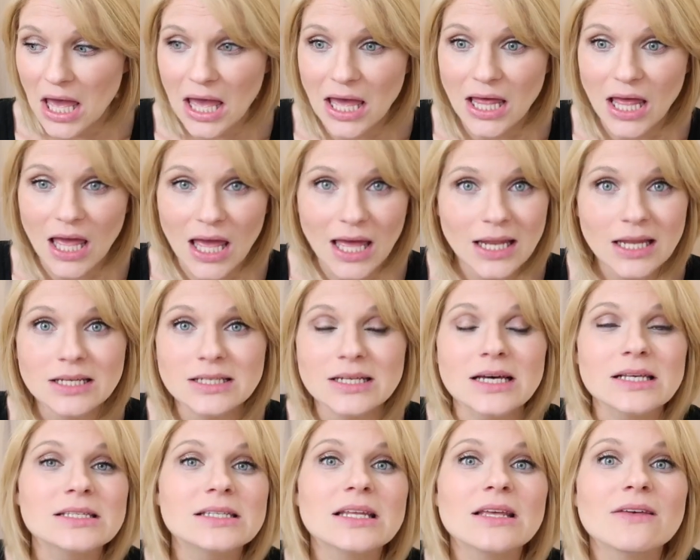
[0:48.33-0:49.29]
and it
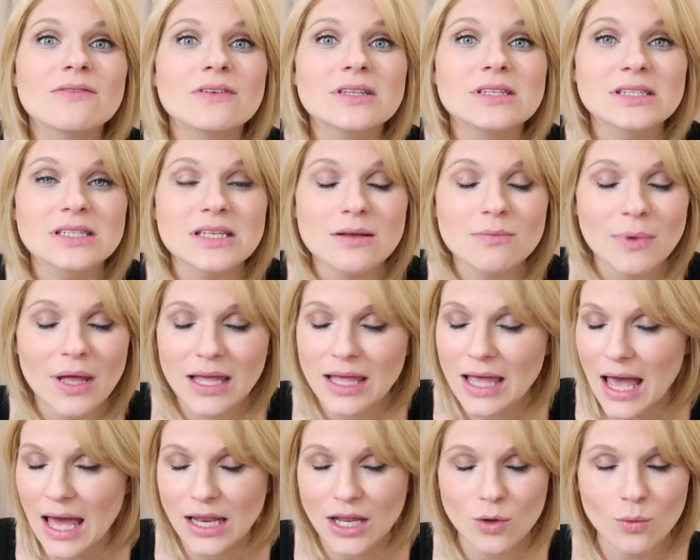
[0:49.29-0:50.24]
doesn't even seem like
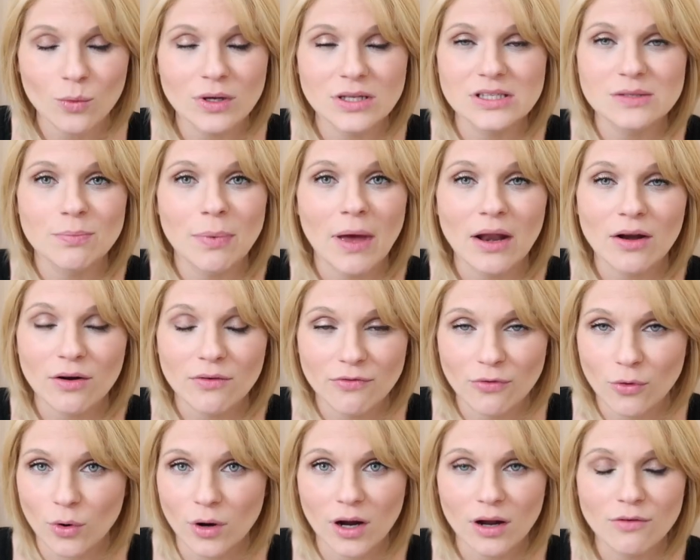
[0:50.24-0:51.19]
anyone's better
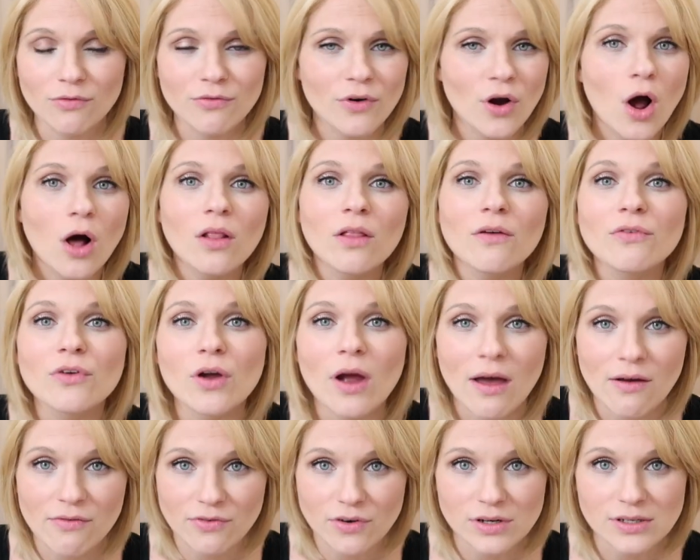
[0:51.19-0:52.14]
for it. For all of your
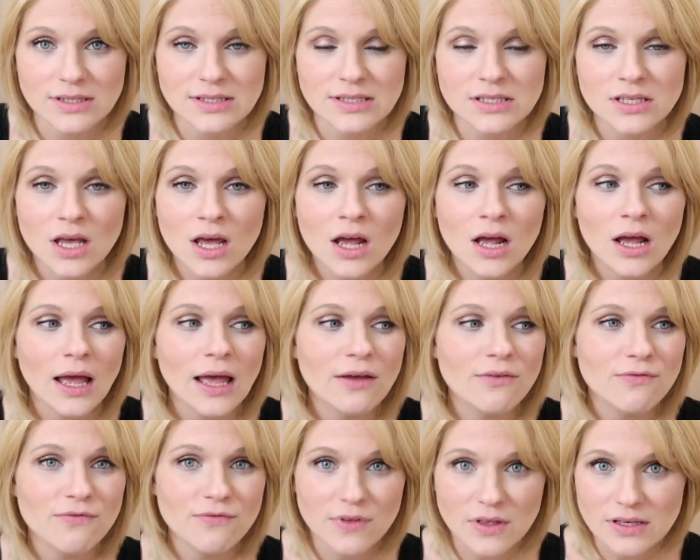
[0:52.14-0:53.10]
efforts,
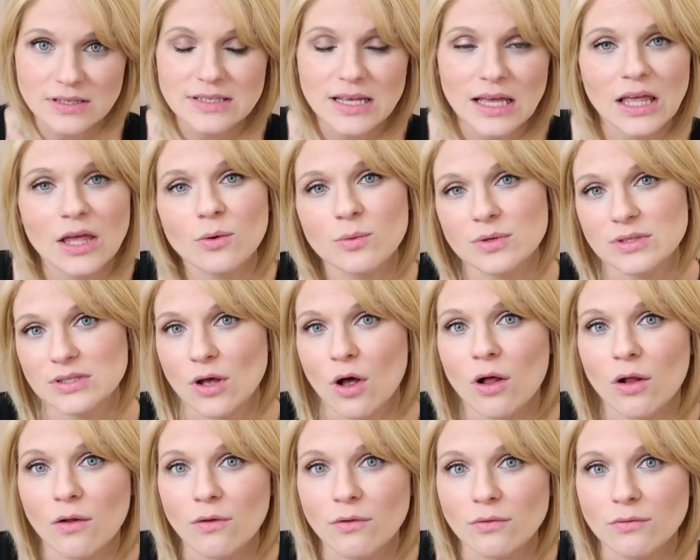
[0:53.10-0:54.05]
it feels like it was
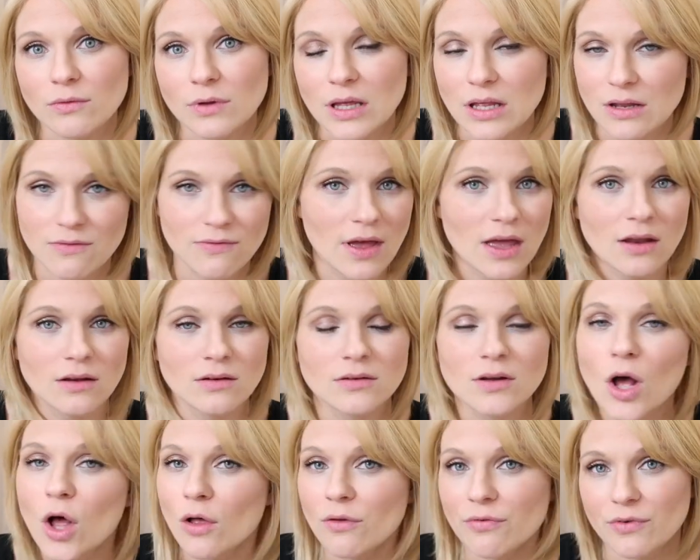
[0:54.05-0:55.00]
all in vain,
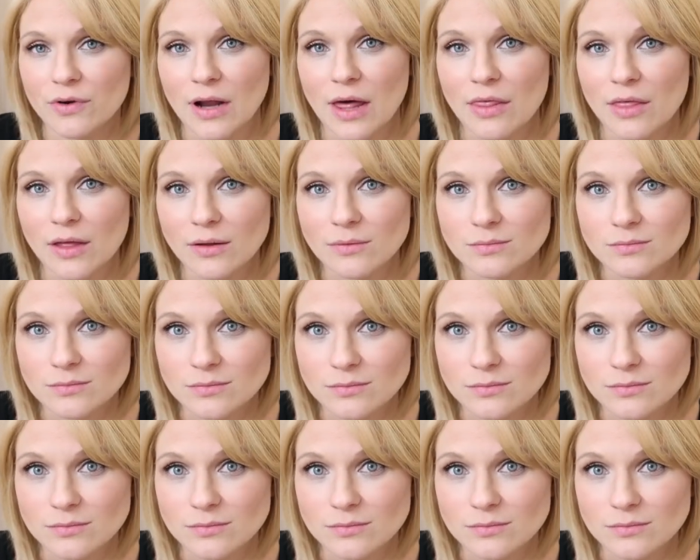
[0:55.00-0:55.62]
all for nothing.